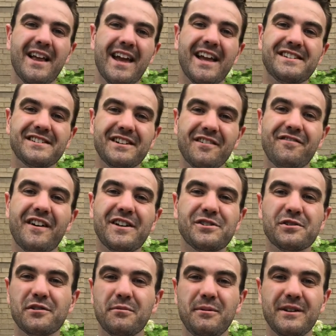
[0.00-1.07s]
It's an
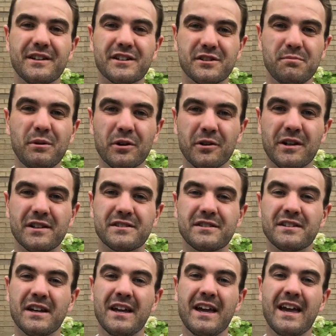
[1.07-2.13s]
adventure to be experienced.